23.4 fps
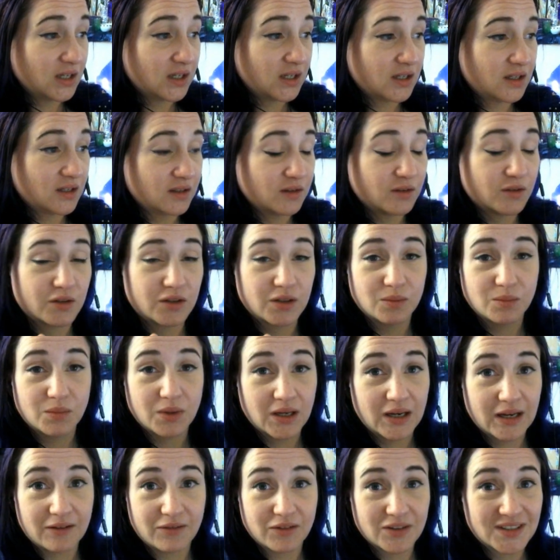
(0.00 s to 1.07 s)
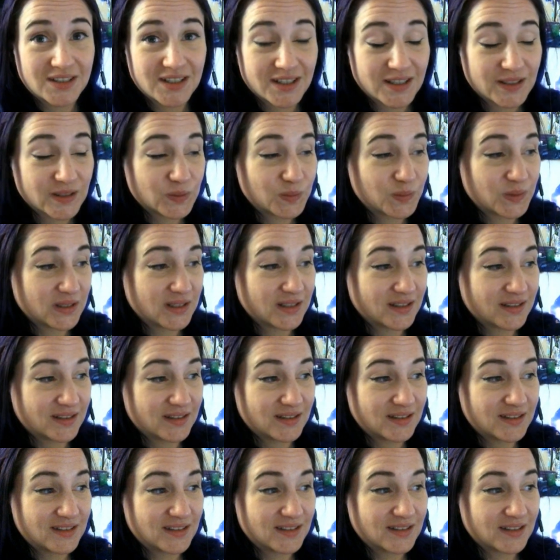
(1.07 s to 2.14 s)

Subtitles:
Not that mine ever does, because